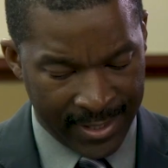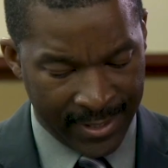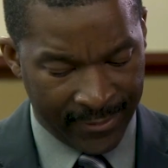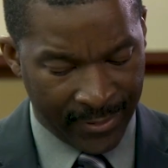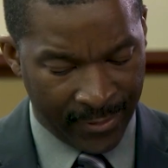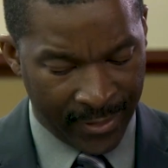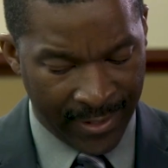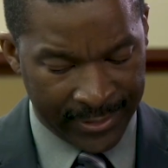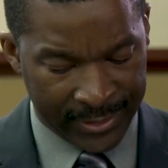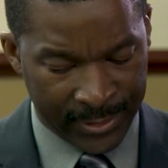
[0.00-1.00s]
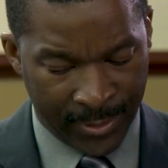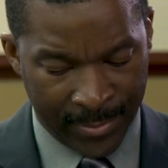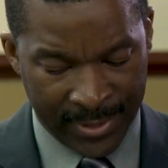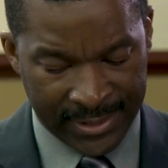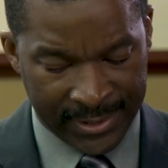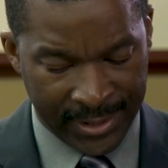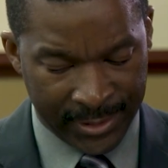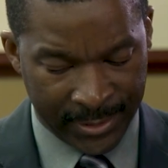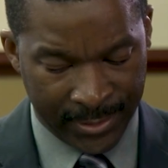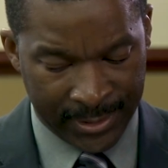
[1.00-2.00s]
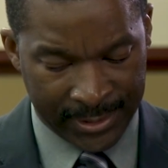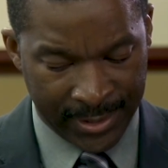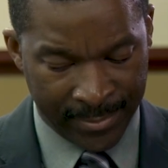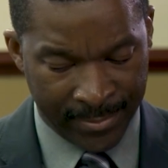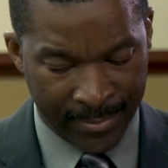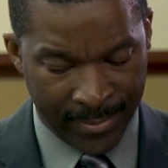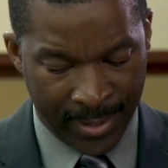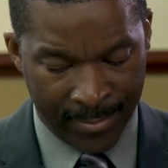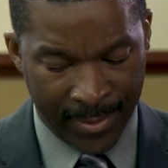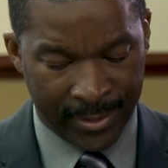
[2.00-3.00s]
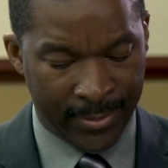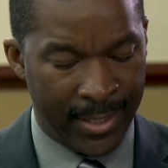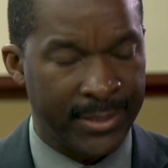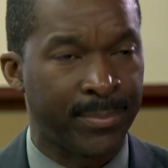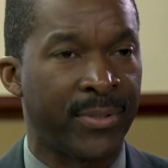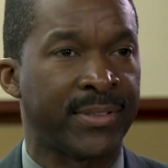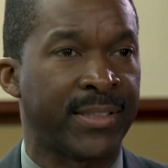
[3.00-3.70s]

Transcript: If coronavirus is going to be seasonal, as some medical experts